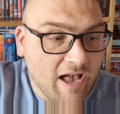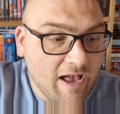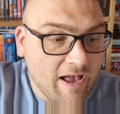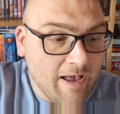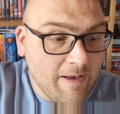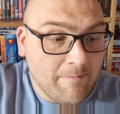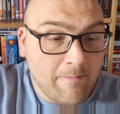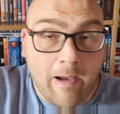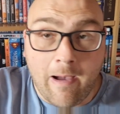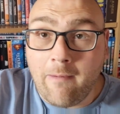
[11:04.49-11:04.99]

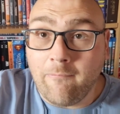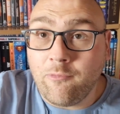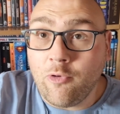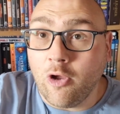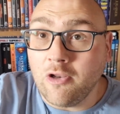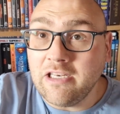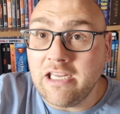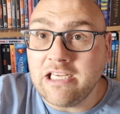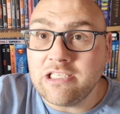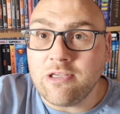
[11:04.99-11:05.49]
Um,
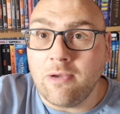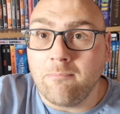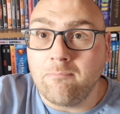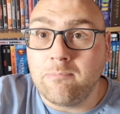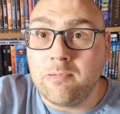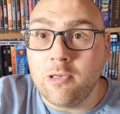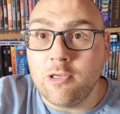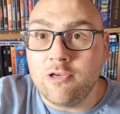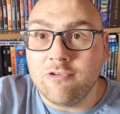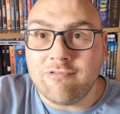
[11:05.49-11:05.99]
I've got these
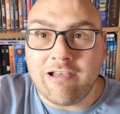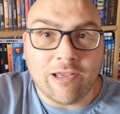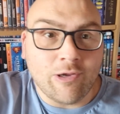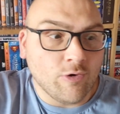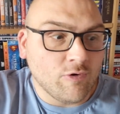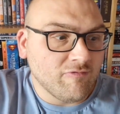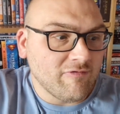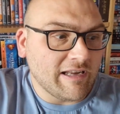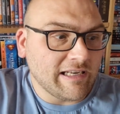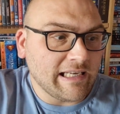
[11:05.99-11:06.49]
on
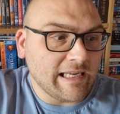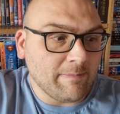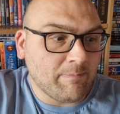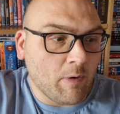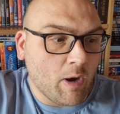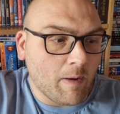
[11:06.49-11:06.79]
Blu-ray already,